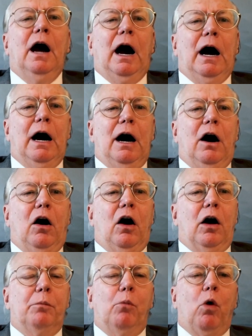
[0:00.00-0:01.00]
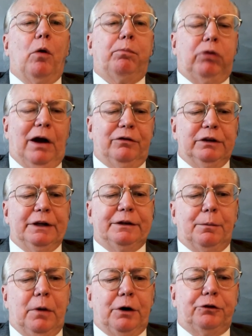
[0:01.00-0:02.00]
are more prevalent
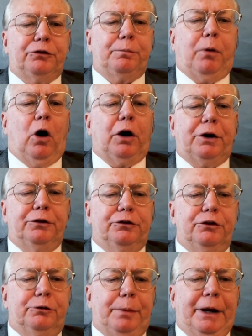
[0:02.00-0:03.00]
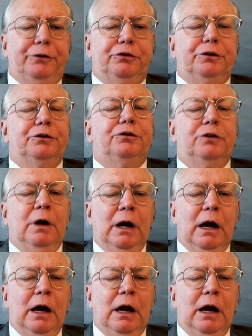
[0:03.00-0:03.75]
amongst Parkinson's patients,